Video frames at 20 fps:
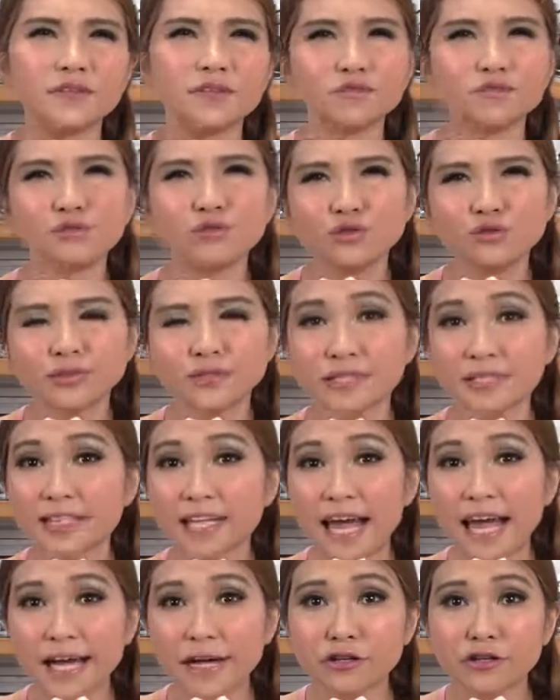its roots in
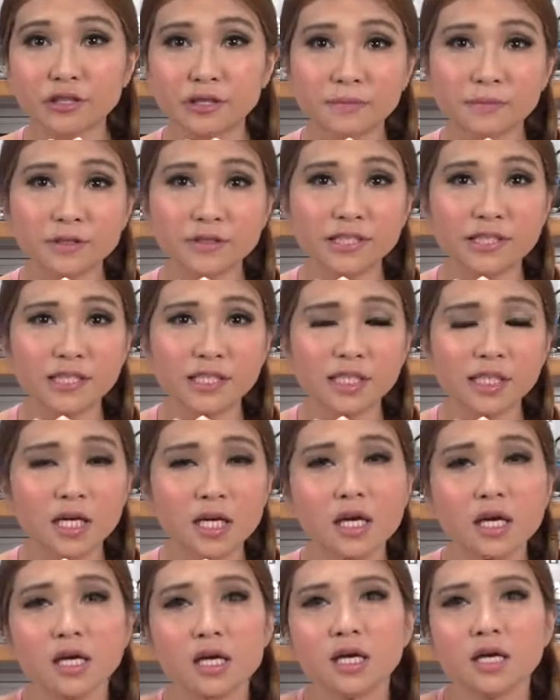the hacker community,